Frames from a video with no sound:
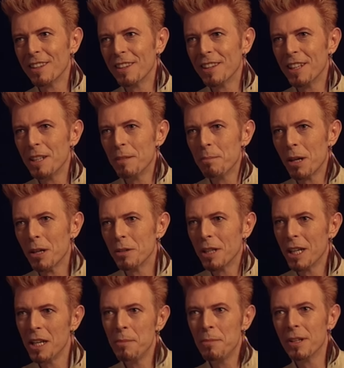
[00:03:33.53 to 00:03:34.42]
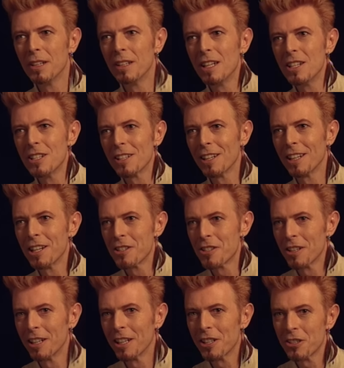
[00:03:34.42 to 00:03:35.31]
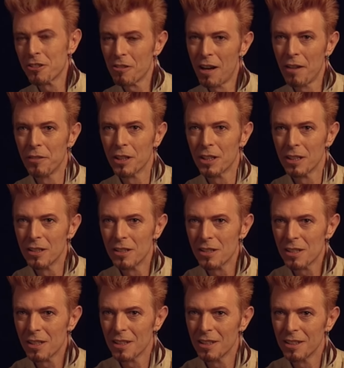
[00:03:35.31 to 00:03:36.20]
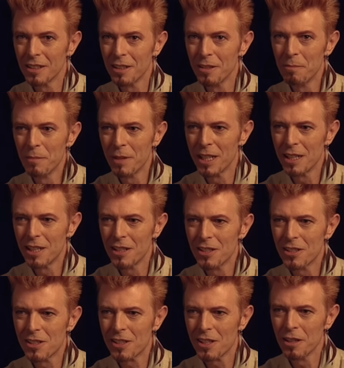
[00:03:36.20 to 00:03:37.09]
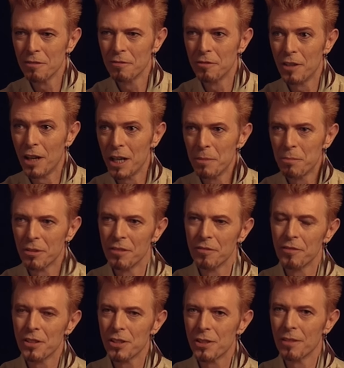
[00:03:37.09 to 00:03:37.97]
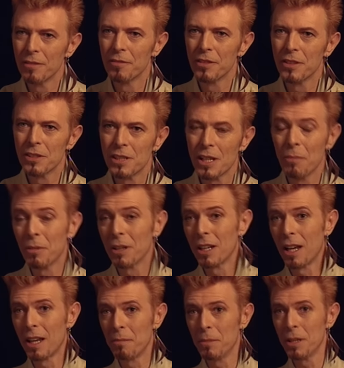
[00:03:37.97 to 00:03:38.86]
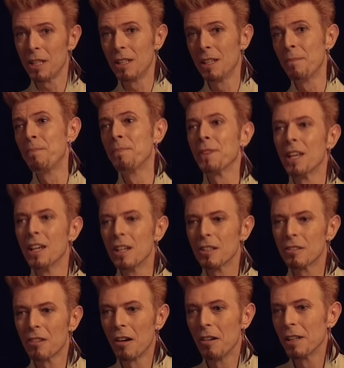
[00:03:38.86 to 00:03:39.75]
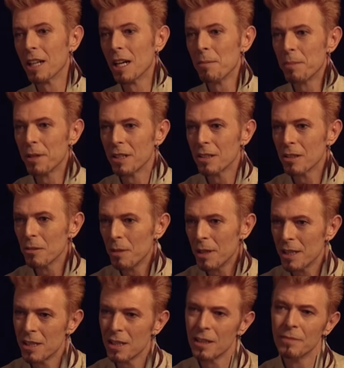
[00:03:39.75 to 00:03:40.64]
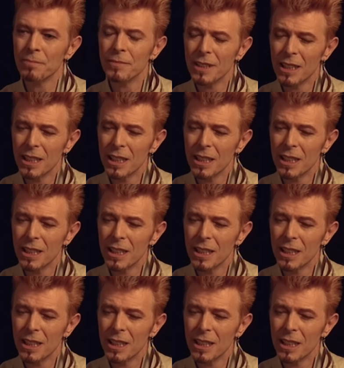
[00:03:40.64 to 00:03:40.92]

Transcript: the bohemian intellectual extravagance that, that made it so vibrant for, for someone like me, growing up in quite a,